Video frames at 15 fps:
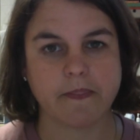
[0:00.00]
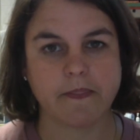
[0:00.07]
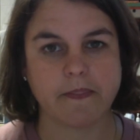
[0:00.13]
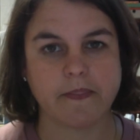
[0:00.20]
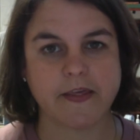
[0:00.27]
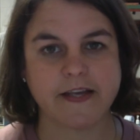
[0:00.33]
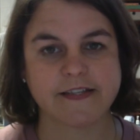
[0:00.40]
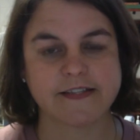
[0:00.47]

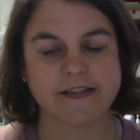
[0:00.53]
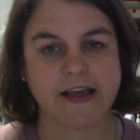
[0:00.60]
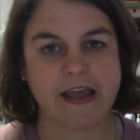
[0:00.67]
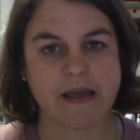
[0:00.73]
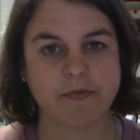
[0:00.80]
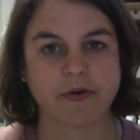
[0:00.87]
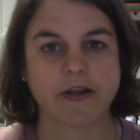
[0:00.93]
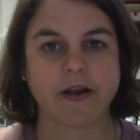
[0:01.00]
things in the
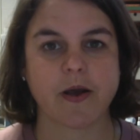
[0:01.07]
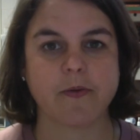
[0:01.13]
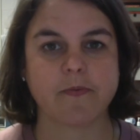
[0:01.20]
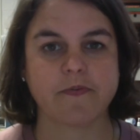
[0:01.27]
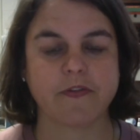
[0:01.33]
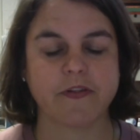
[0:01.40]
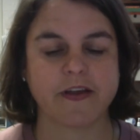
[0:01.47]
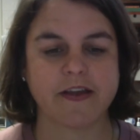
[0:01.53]
handbook and
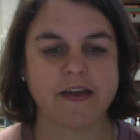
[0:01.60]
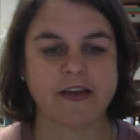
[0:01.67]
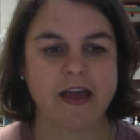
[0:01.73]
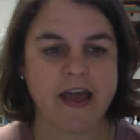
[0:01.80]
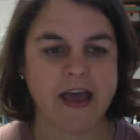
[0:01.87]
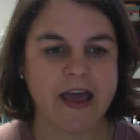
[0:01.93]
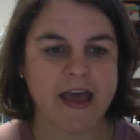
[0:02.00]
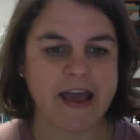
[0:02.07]
hopefully
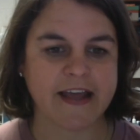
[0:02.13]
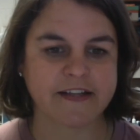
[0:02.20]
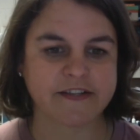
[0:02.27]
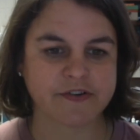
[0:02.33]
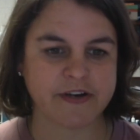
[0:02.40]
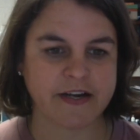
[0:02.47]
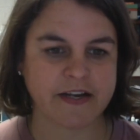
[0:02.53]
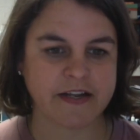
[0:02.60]
answer
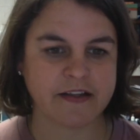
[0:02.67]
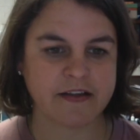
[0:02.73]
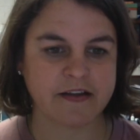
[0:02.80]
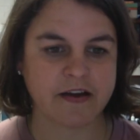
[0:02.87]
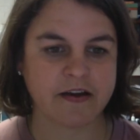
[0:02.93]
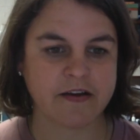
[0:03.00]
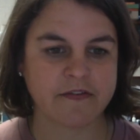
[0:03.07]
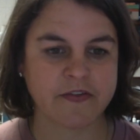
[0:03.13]
any
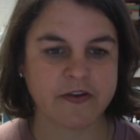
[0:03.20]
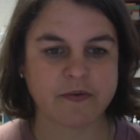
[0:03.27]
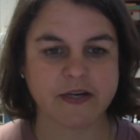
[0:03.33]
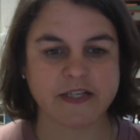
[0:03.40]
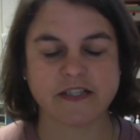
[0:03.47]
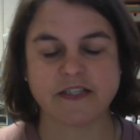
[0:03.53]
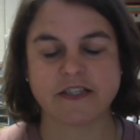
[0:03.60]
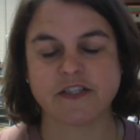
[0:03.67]
of the
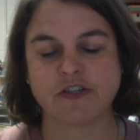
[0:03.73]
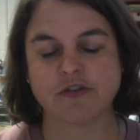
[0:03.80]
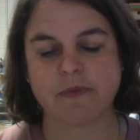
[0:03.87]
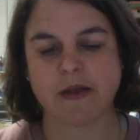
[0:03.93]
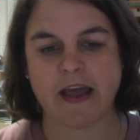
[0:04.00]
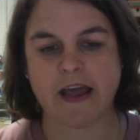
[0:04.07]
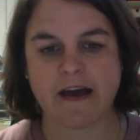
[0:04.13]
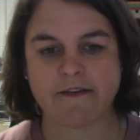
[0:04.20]
questions that you
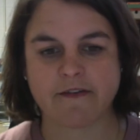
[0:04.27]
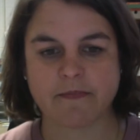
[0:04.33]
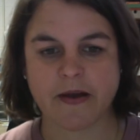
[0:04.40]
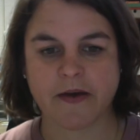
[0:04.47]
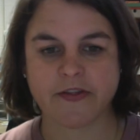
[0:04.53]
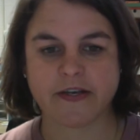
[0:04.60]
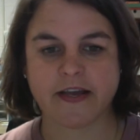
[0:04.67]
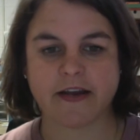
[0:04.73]
may have
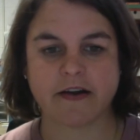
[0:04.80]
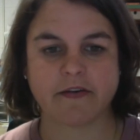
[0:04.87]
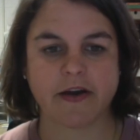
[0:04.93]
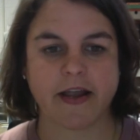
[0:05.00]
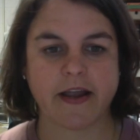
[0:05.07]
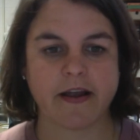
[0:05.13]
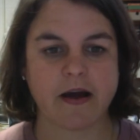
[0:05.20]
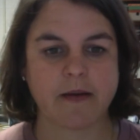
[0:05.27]
about the
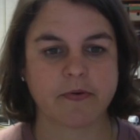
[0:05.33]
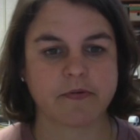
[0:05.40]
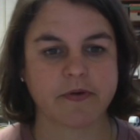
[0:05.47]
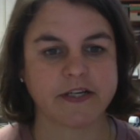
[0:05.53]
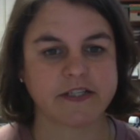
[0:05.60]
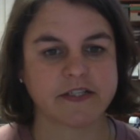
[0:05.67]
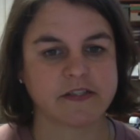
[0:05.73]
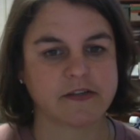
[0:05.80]
day-to-day
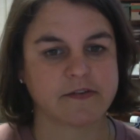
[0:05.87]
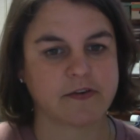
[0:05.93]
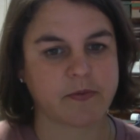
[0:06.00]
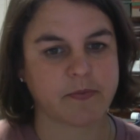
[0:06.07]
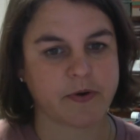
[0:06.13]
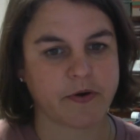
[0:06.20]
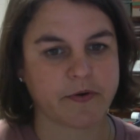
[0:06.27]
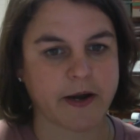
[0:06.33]
operations of our
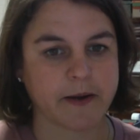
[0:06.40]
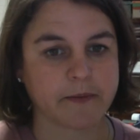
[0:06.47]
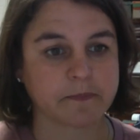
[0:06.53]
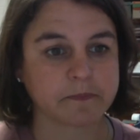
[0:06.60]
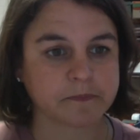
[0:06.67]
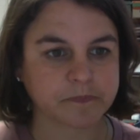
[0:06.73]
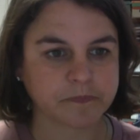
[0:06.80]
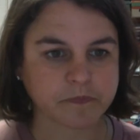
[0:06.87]
program.
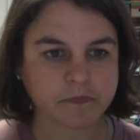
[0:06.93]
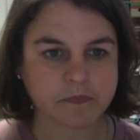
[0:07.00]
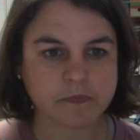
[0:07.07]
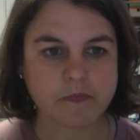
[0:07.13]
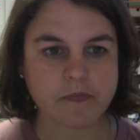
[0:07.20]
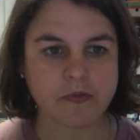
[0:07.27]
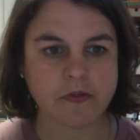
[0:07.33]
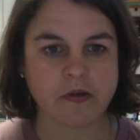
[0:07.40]

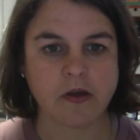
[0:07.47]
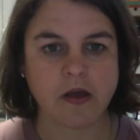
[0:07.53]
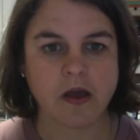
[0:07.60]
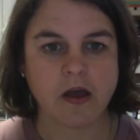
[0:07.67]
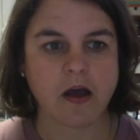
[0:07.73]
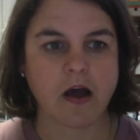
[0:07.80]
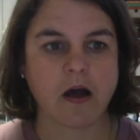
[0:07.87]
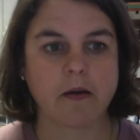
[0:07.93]

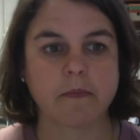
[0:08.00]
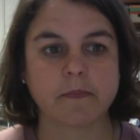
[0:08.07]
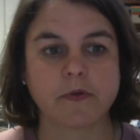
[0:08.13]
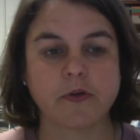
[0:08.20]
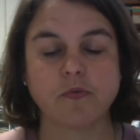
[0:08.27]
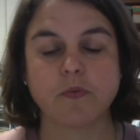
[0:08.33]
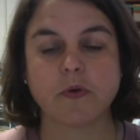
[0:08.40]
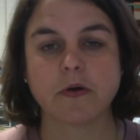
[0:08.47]
You will